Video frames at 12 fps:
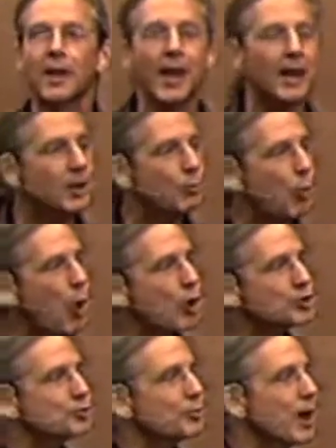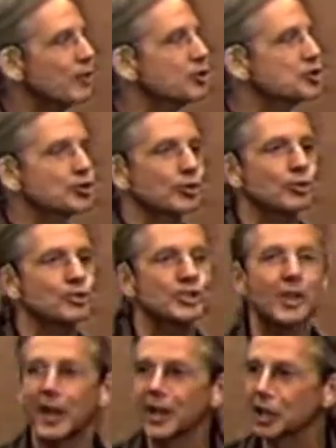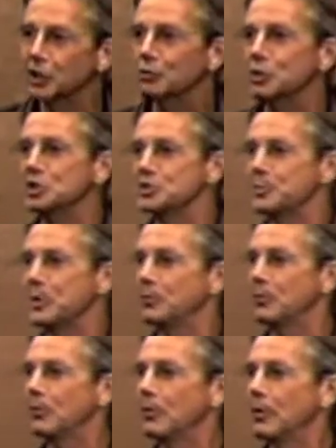and he walks around the church and he greets people.